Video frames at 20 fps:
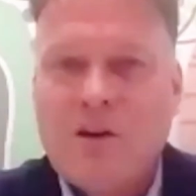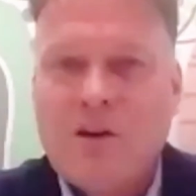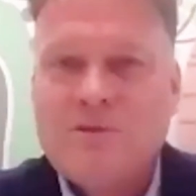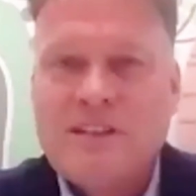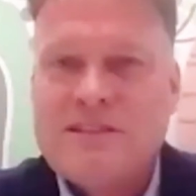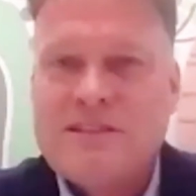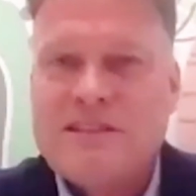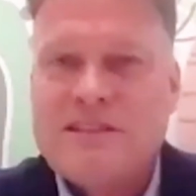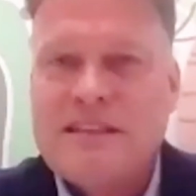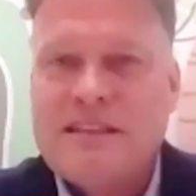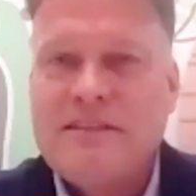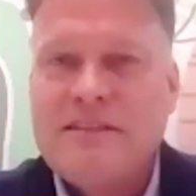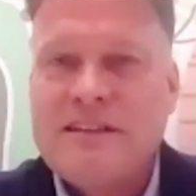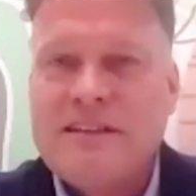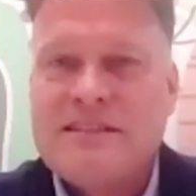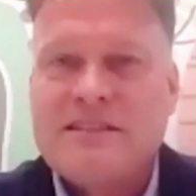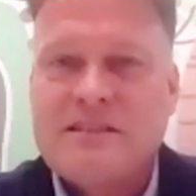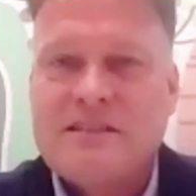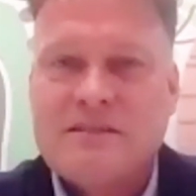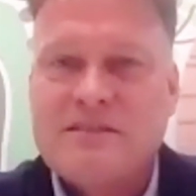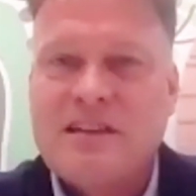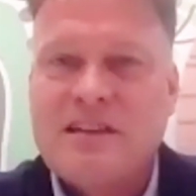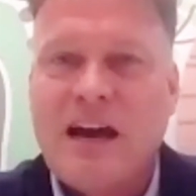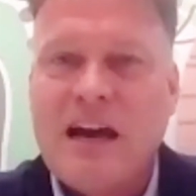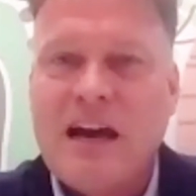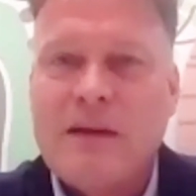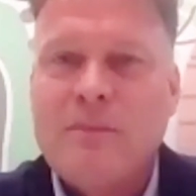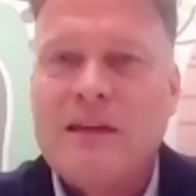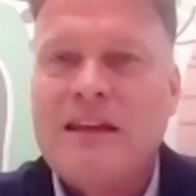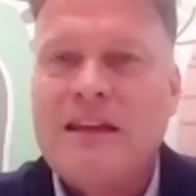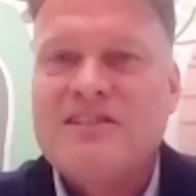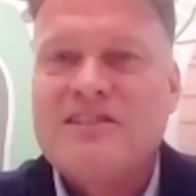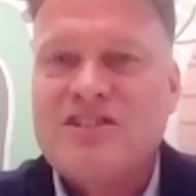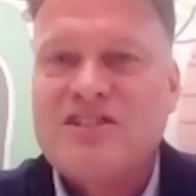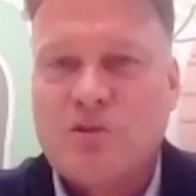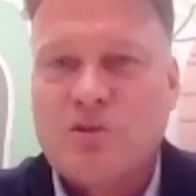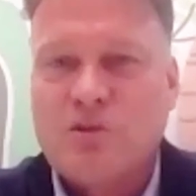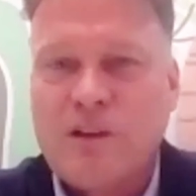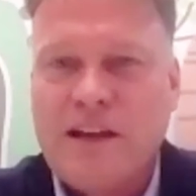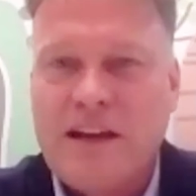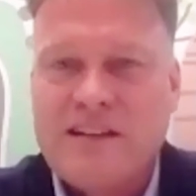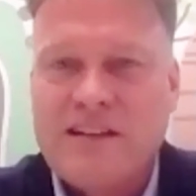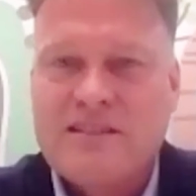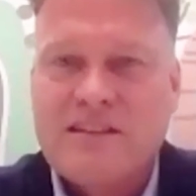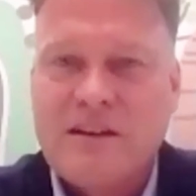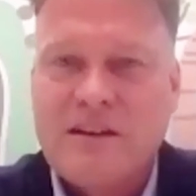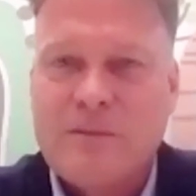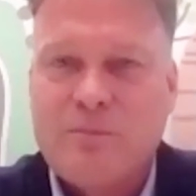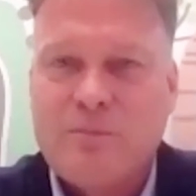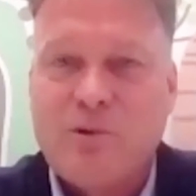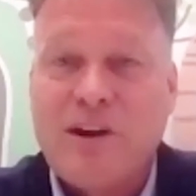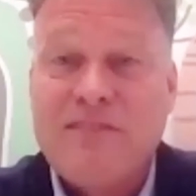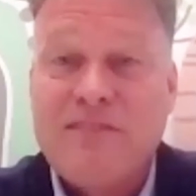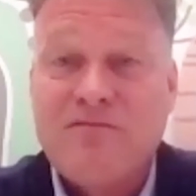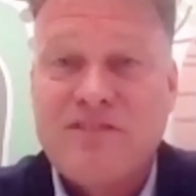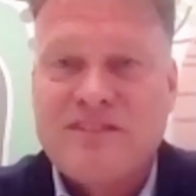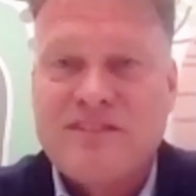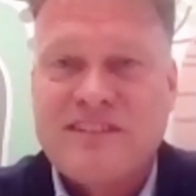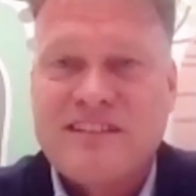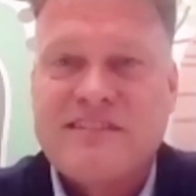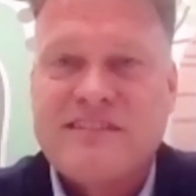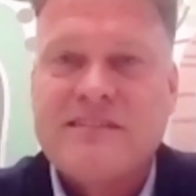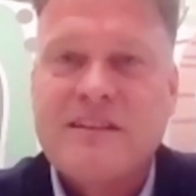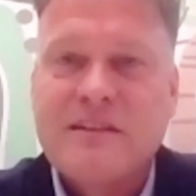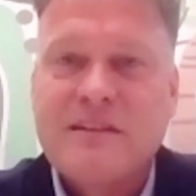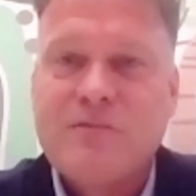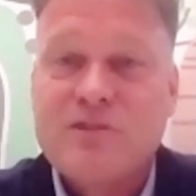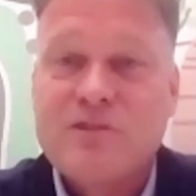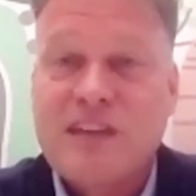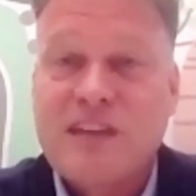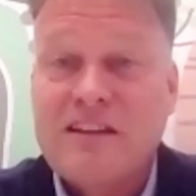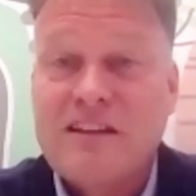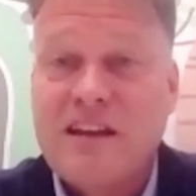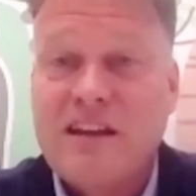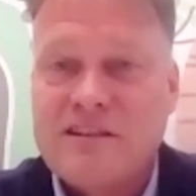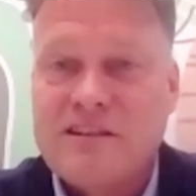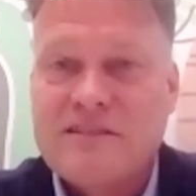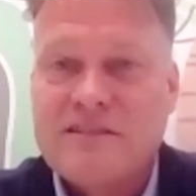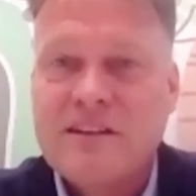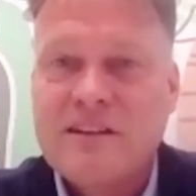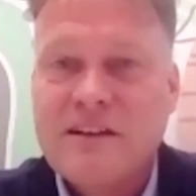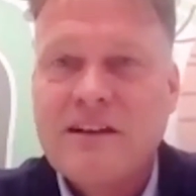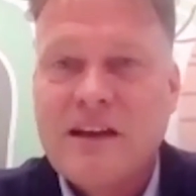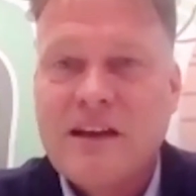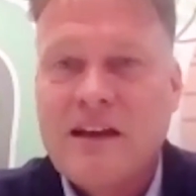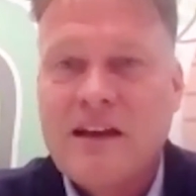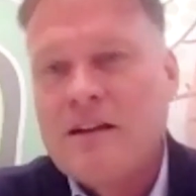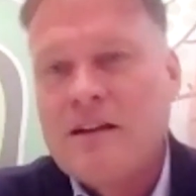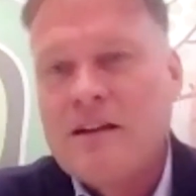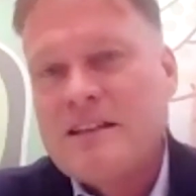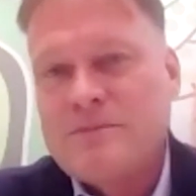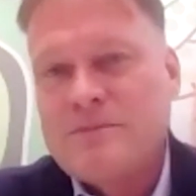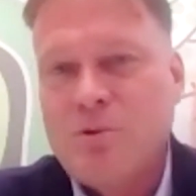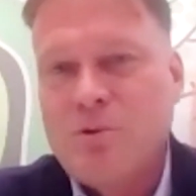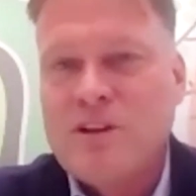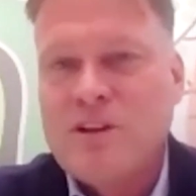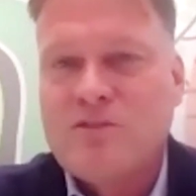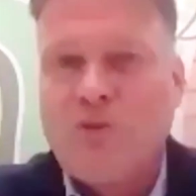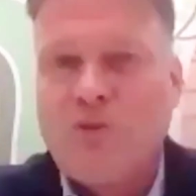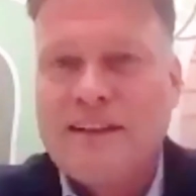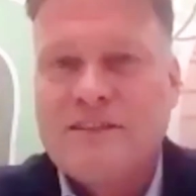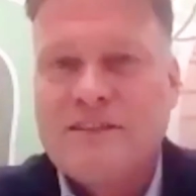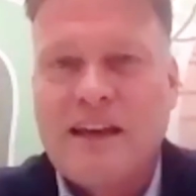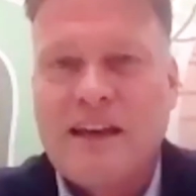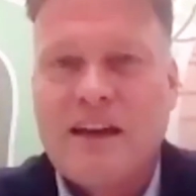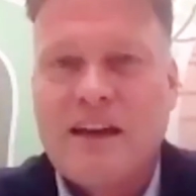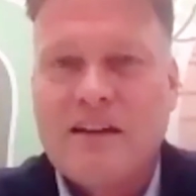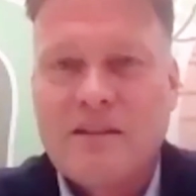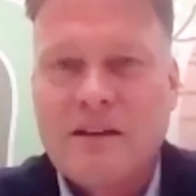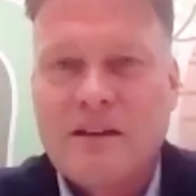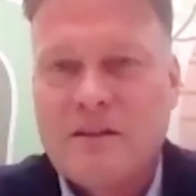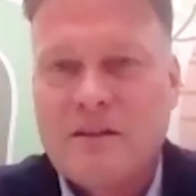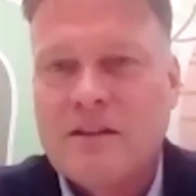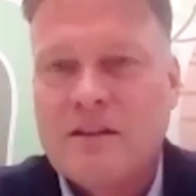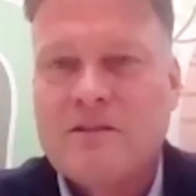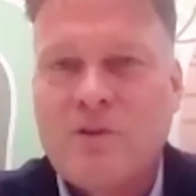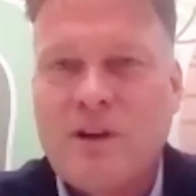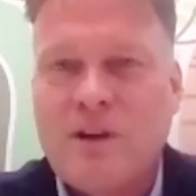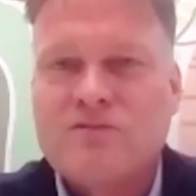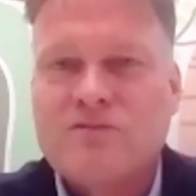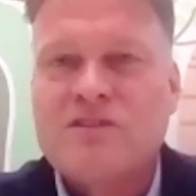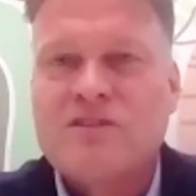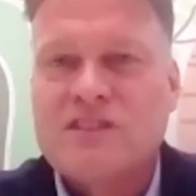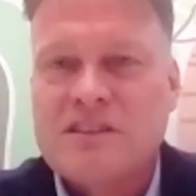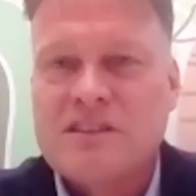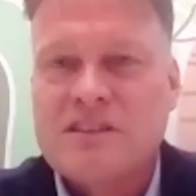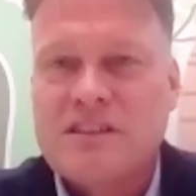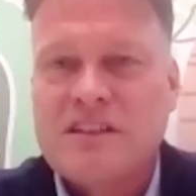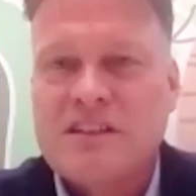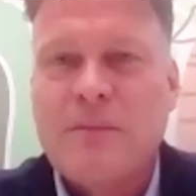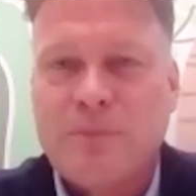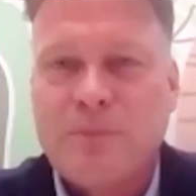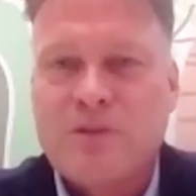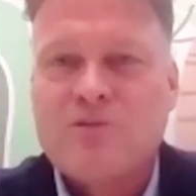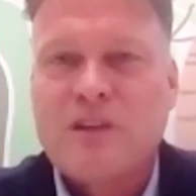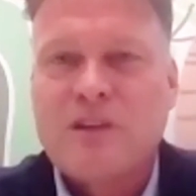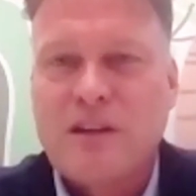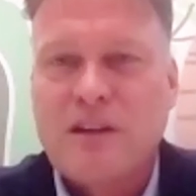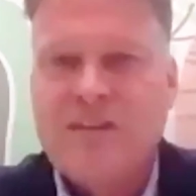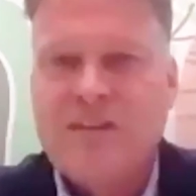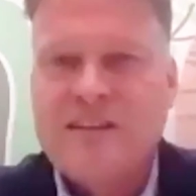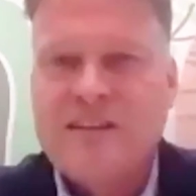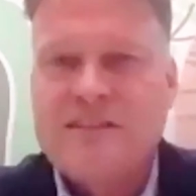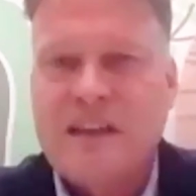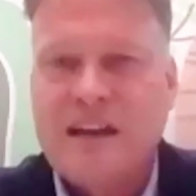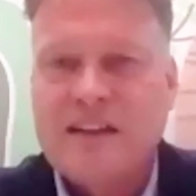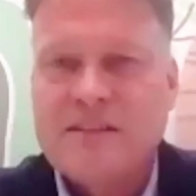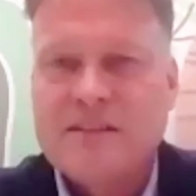just see this time in history as a parenthesis for 10 years and let's put it right again. And Crunchfish is the company that's going to fix that.